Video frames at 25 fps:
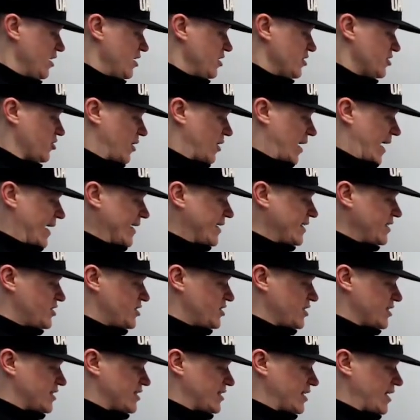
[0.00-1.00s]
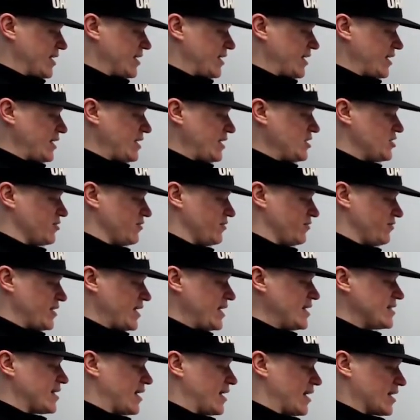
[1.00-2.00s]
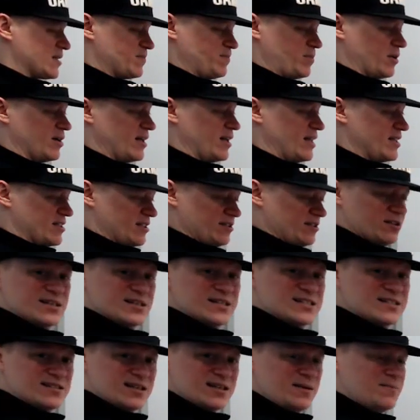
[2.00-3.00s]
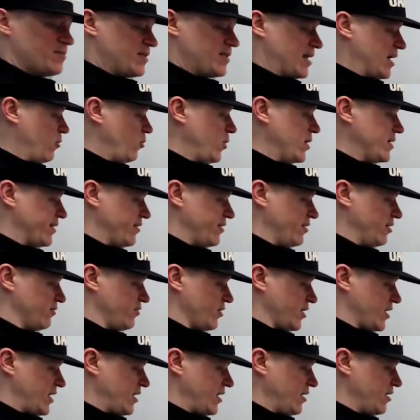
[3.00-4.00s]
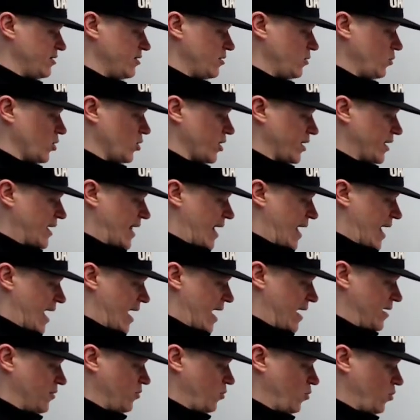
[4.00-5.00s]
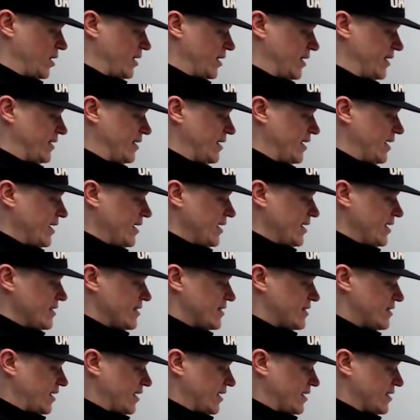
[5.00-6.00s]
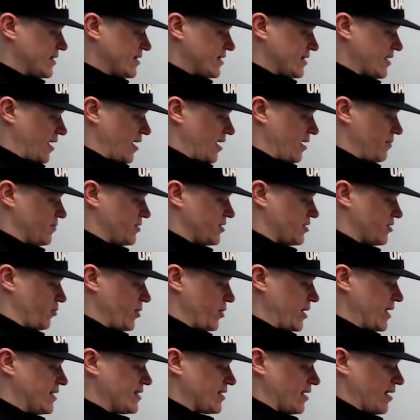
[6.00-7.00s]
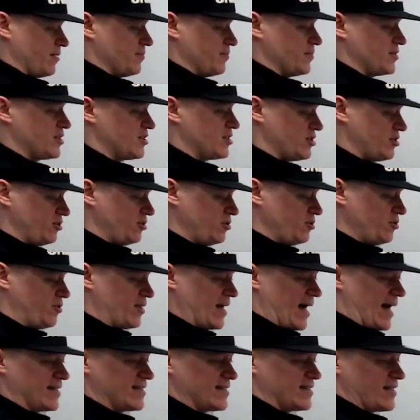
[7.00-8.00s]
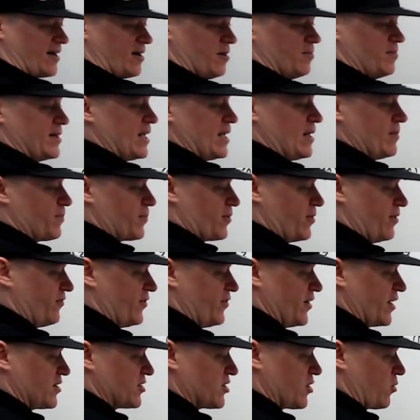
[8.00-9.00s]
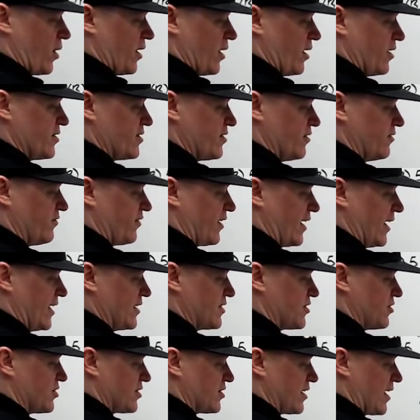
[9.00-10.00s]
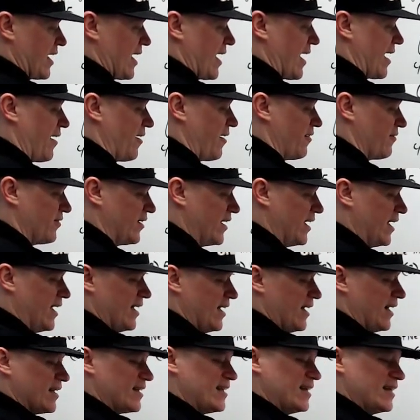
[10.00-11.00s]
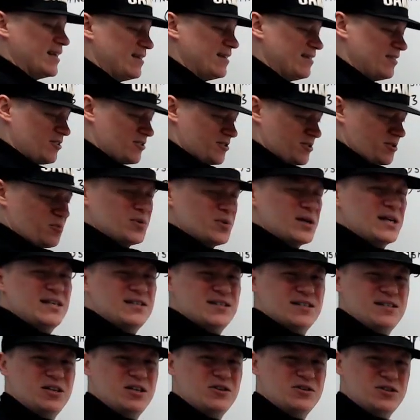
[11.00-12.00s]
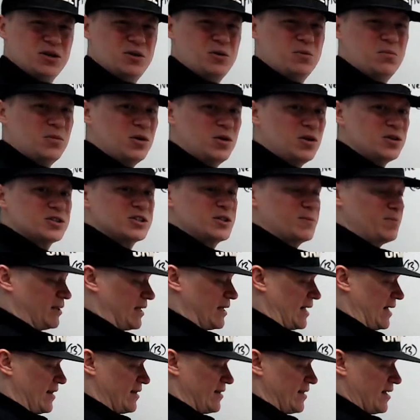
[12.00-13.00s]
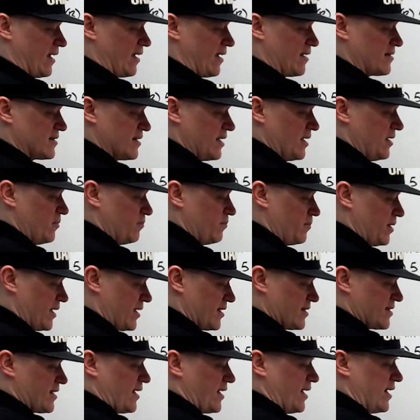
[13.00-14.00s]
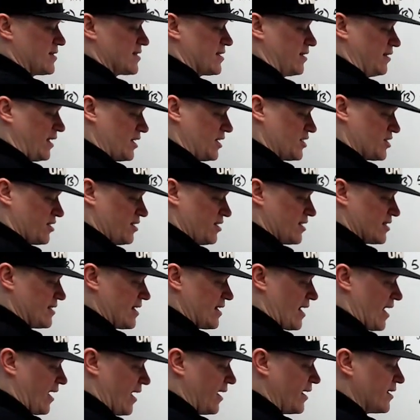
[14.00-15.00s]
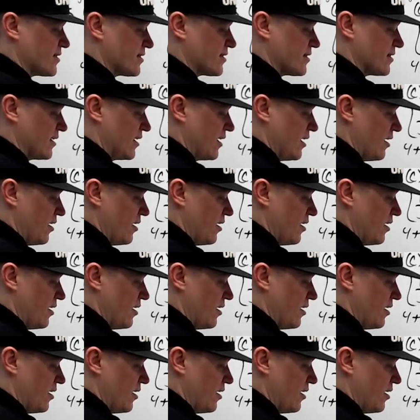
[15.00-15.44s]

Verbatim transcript: So I can just take each of these exponents and do the same thing we did over here. We're going to add 1, 6 times 3 times 2. That's how many perfect square divisors I have. Again, there's a reason you don't multiply things, because cancellation is nice.